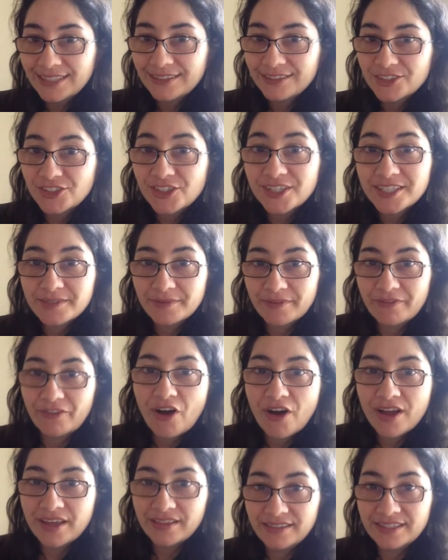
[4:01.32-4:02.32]
tricks we've
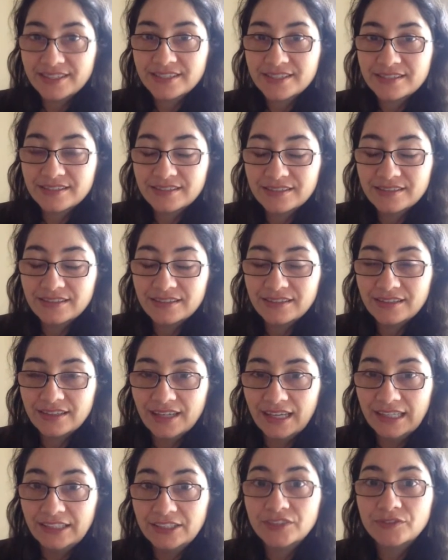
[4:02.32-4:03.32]
got in this
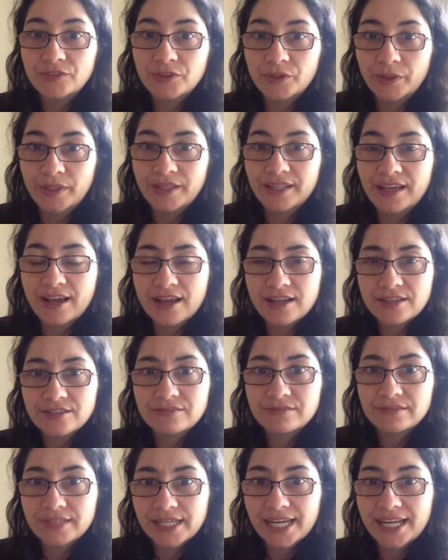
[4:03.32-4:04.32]
interview in there is
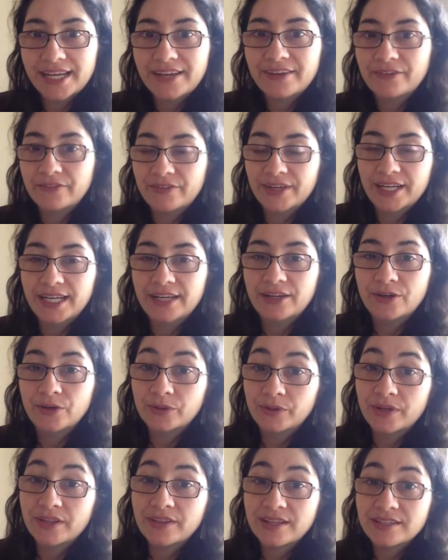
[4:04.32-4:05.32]
really, really
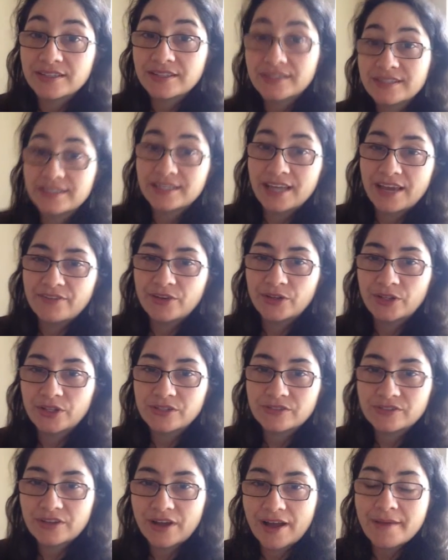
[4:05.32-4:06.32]
cool, and that's going to save you a lot
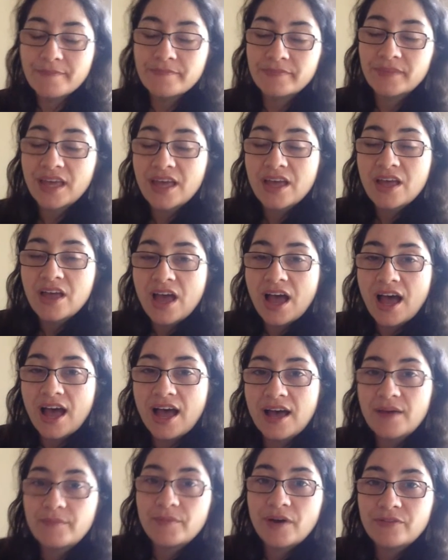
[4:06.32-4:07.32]
of time.
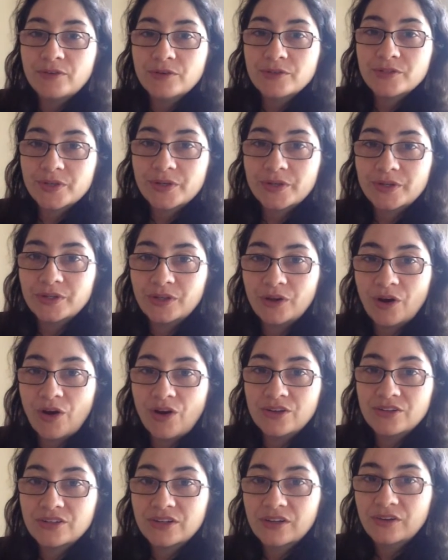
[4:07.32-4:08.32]
I've also
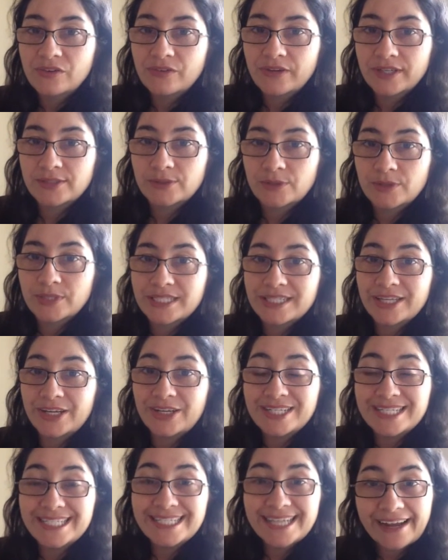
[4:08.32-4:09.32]
got resources
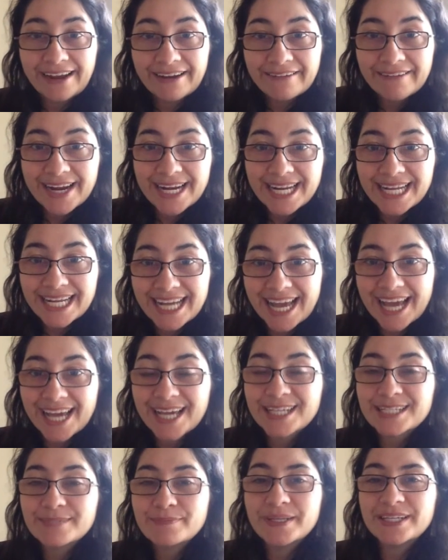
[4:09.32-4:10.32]
on decorating
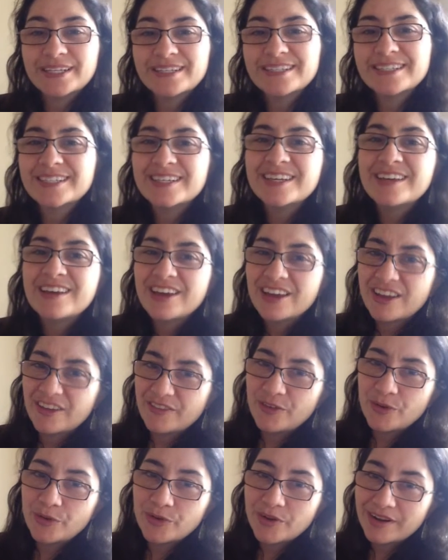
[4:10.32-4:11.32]
cakes, because
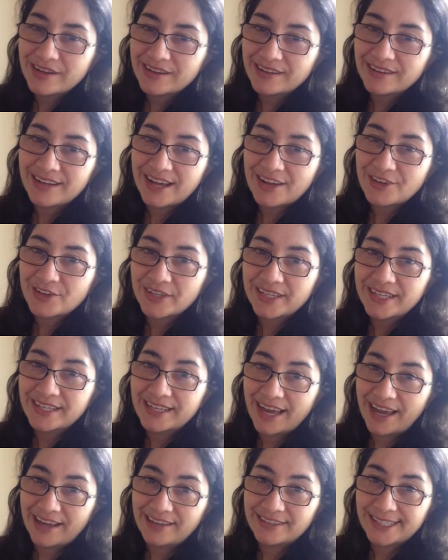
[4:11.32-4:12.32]
if you're not naturally a
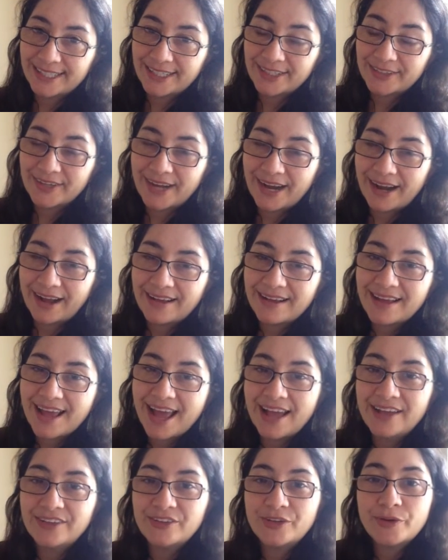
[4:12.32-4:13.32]
cake decorator
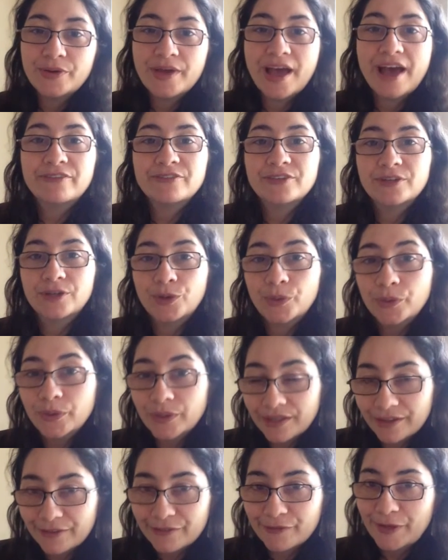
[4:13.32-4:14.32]
and you have to
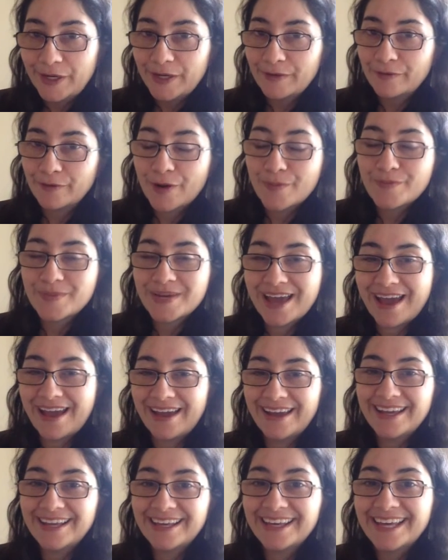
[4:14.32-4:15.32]
cook a free-from
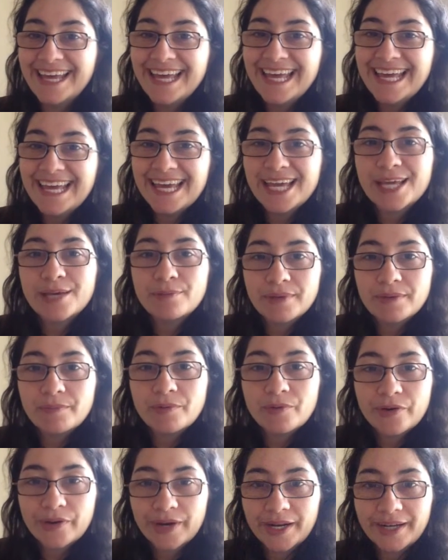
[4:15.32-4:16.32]
cake, it can be
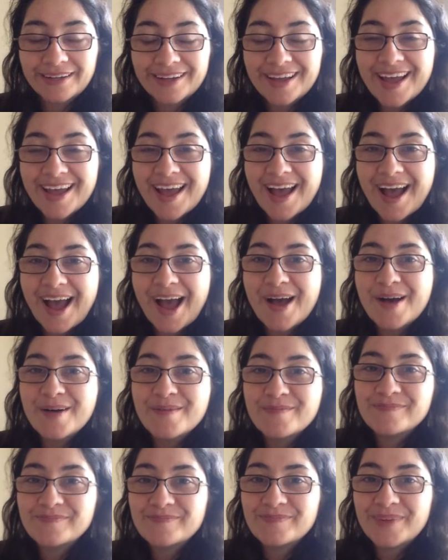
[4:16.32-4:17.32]
boring.
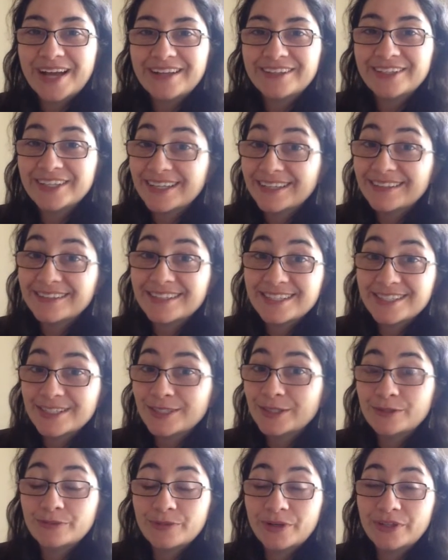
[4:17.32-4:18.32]
But the kids
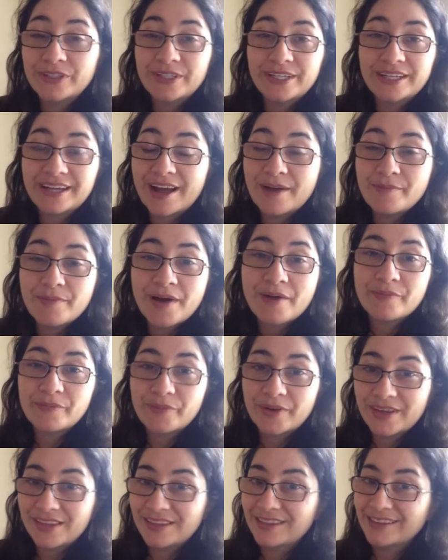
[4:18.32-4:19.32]
still want you to come up
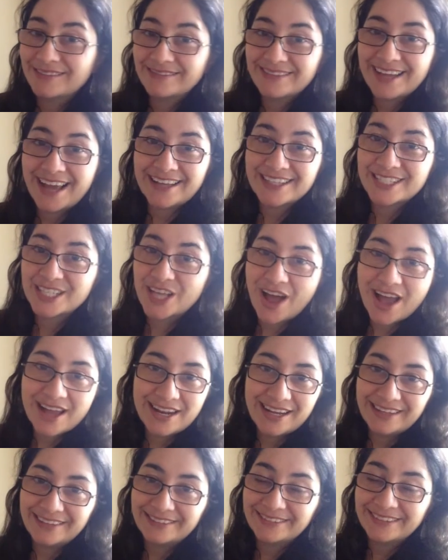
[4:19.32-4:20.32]
with
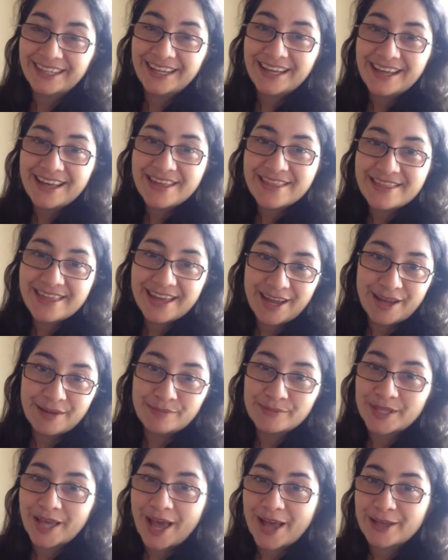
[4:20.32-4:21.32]
exciting
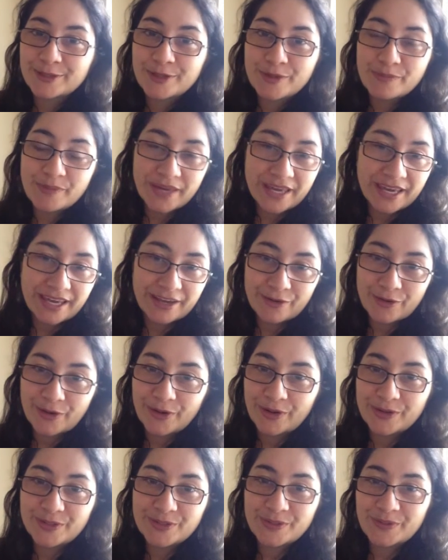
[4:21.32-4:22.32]
themes like
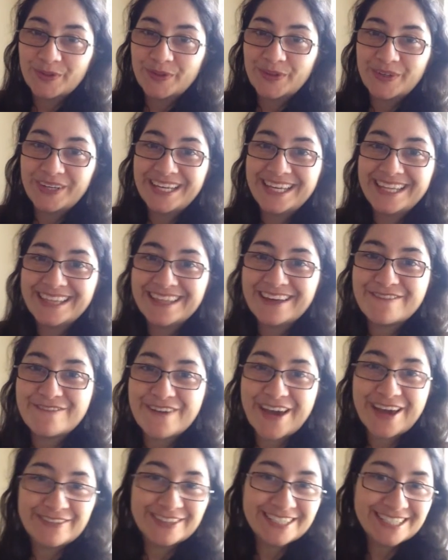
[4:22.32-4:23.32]
superheroes or their
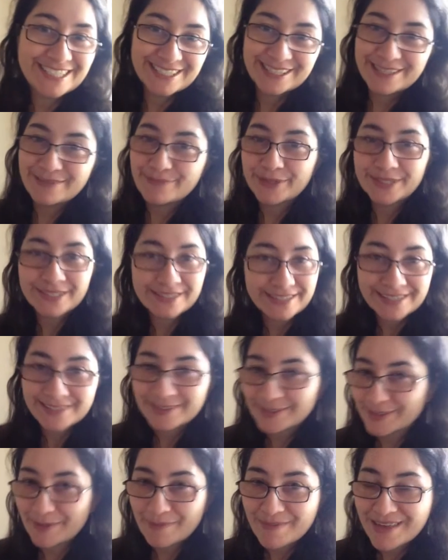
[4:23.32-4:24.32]
favourite Disney princess
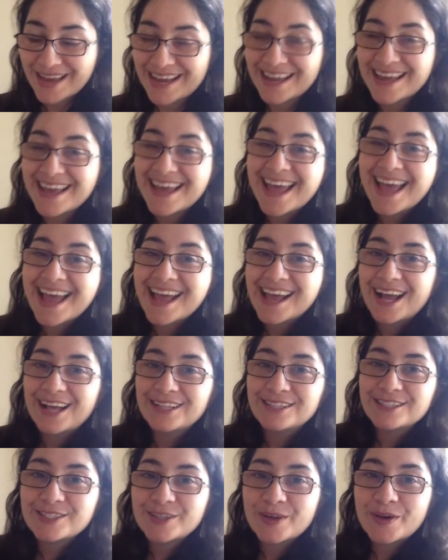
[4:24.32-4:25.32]
or something.
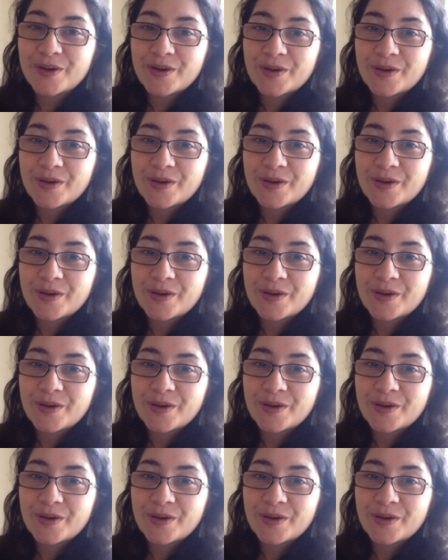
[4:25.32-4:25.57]
And so